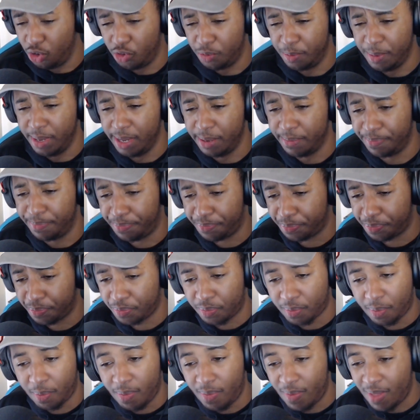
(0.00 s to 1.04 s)
me,
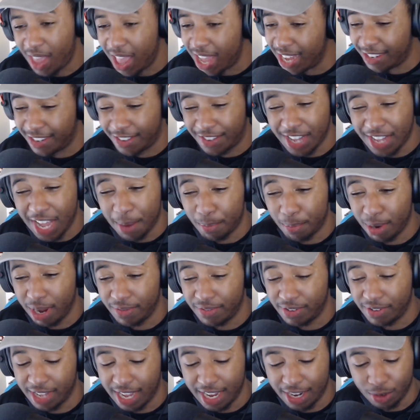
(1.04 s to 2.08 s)
just had
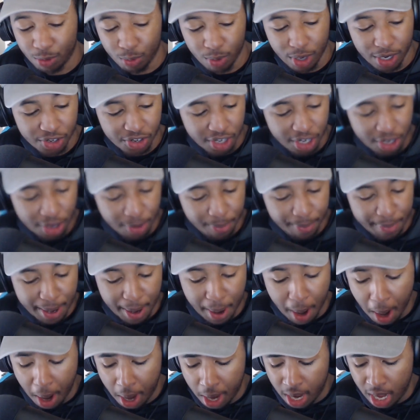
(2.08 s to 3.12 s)
breakfast. I had to rush a little
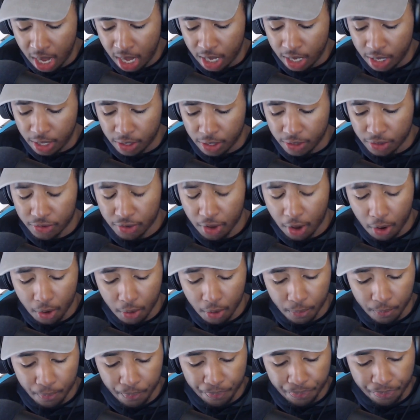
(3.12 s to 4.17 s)
bit.
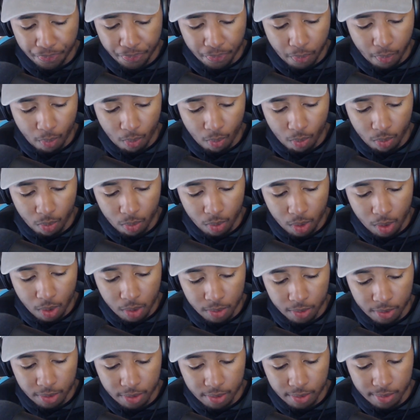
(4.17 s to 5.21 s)
So
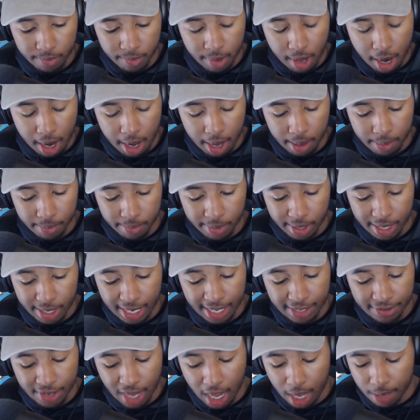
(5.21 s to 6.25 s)

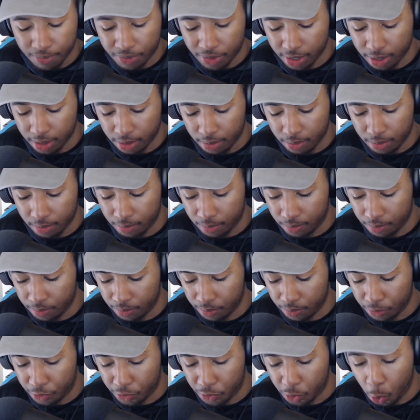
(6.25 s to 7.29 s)
Klay Thompson
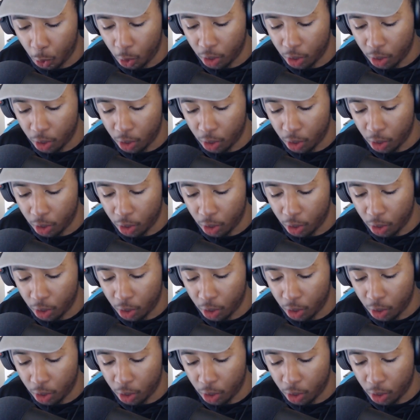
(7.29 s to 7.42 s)
tore